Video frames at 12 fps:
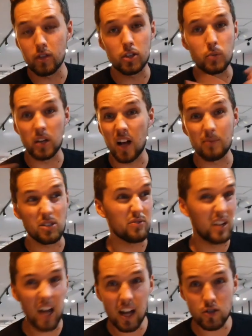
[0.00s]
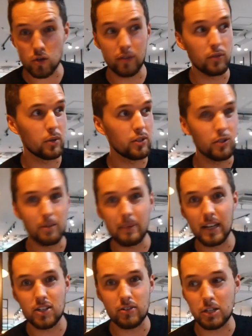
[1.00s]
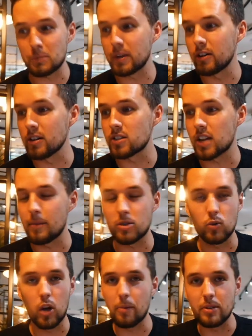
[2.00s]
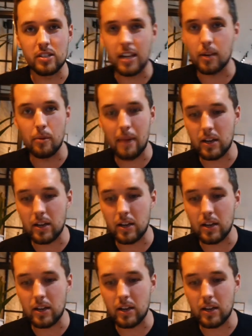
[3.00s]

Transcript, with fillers: If you guys wanna come just for lunch or if you wanna do the pizza experience, um, it's all open, send them a